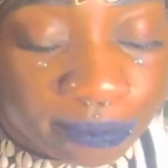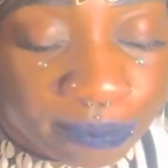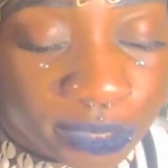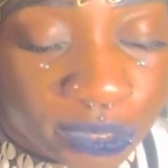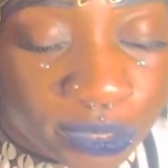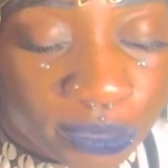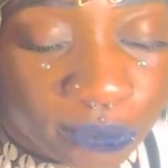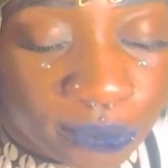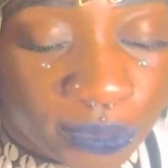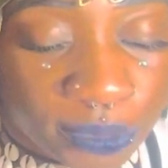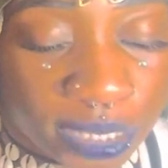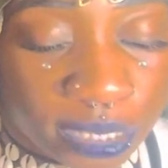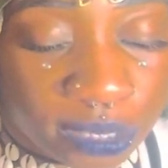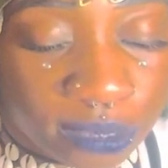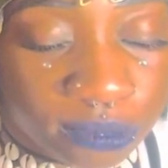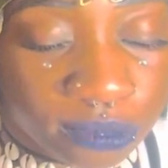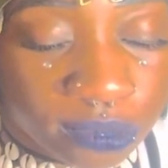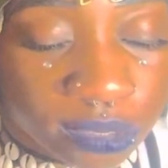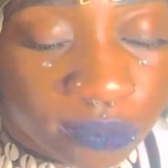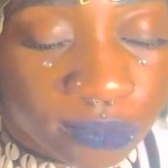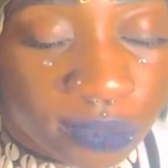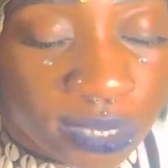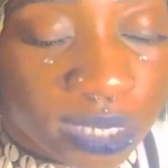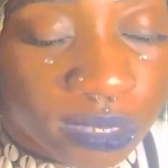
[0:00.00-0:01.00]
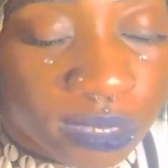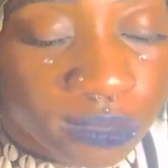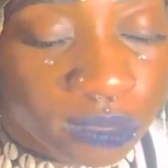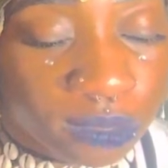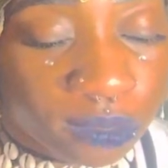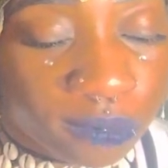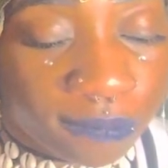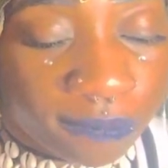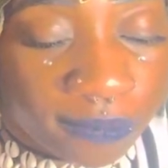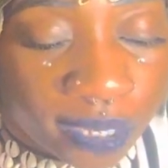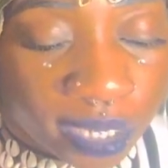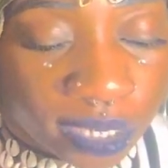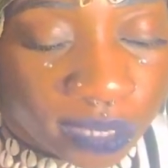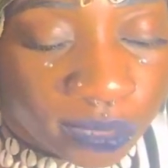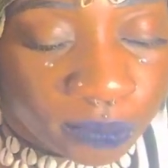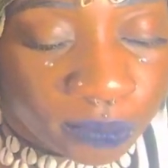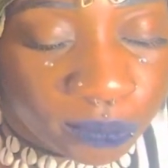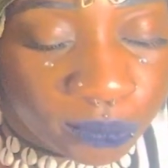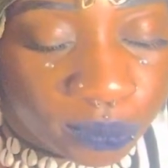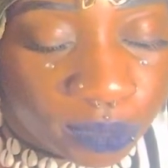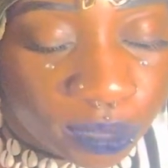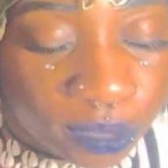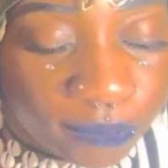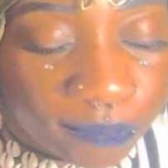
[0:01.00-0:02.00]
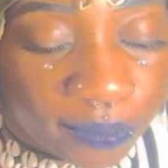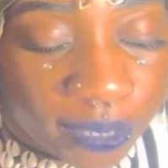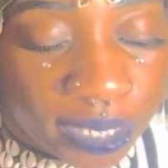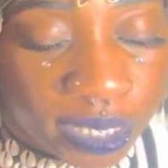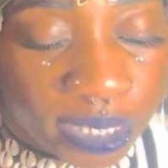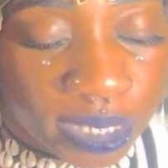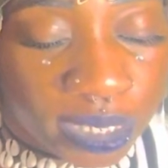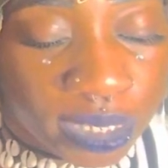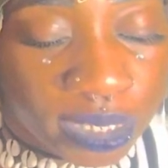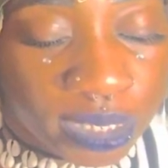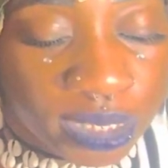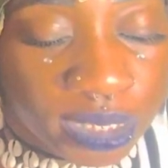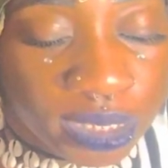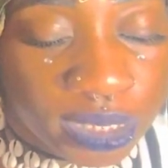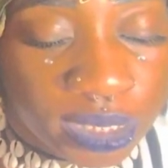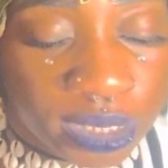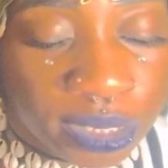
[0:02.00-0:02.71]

but you held you held your ground, all right?